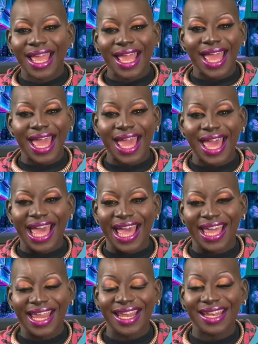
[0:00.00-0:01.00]

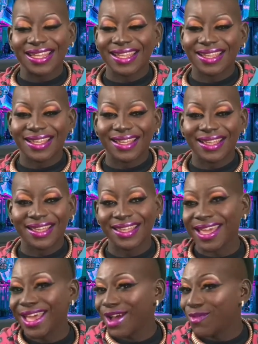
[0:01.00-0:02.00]
And
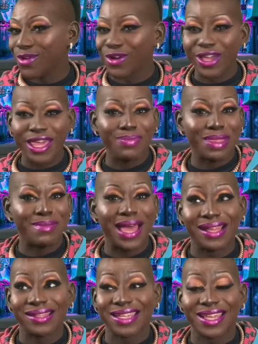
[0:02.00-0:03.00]
yeah, we'll keep the
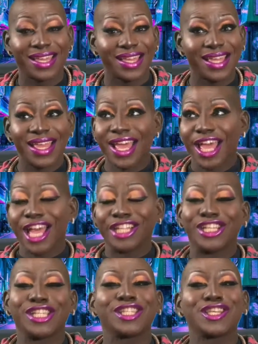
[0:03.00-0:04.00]
magic
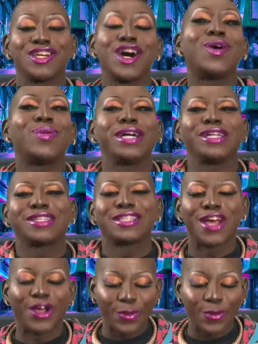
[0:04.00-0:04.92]
just going. So,